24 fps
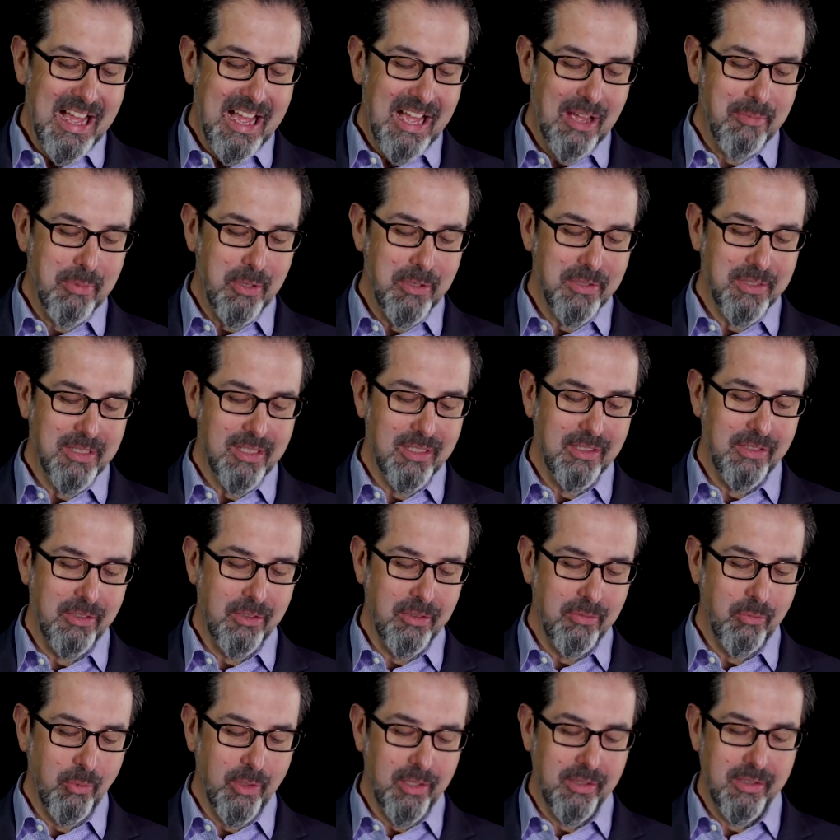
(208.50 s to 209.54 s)
How about
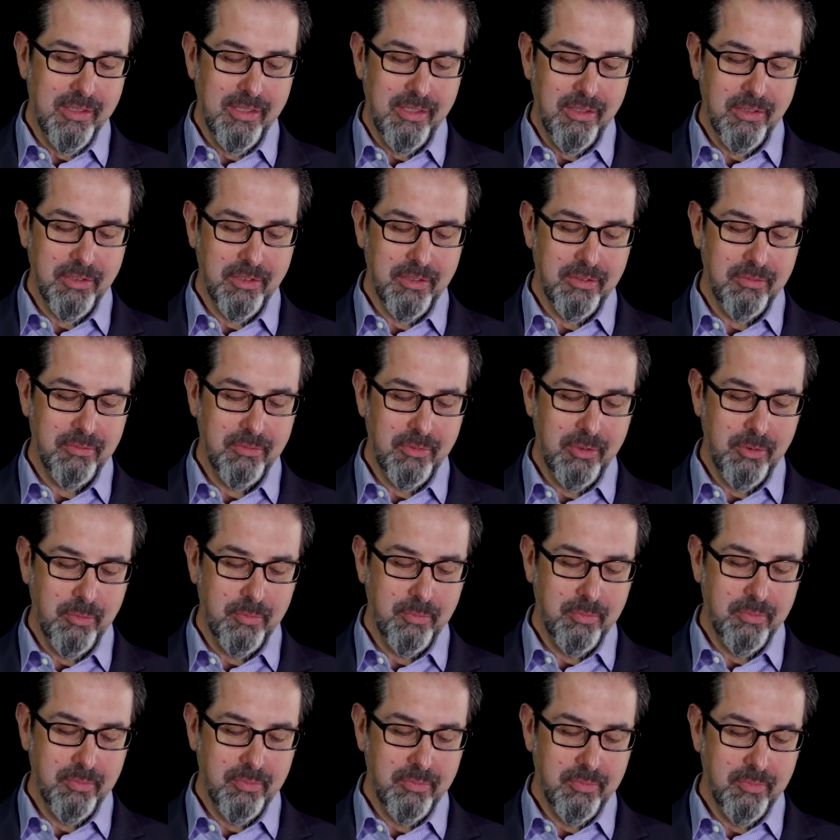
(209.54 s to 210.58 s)
one of the deals
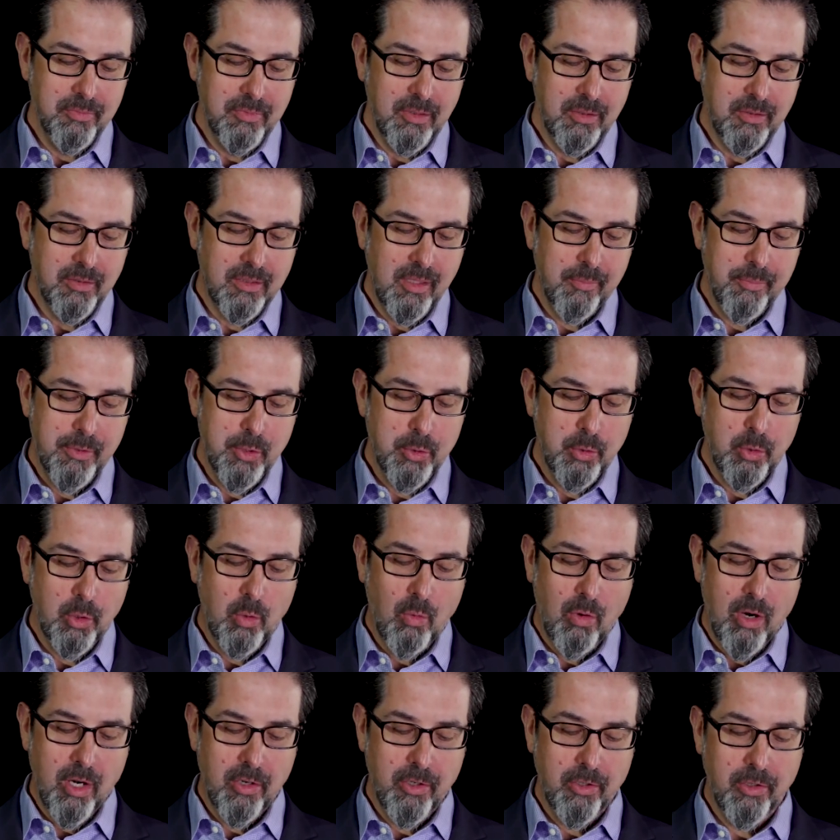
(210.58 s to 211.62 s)
companies you
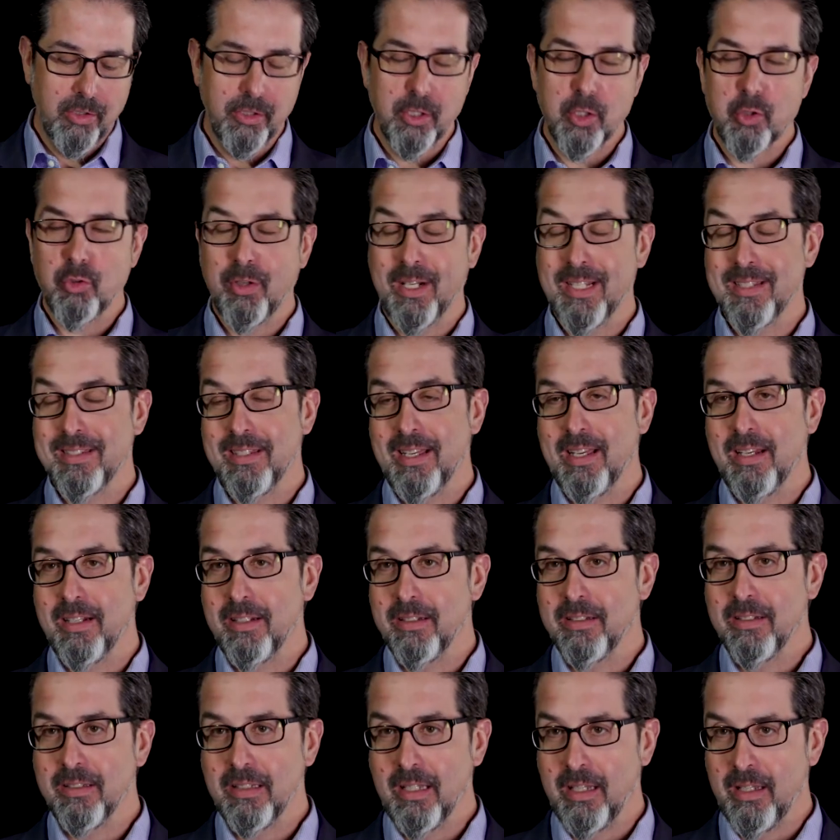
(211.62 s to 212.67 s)
acquired earlier, Transcend,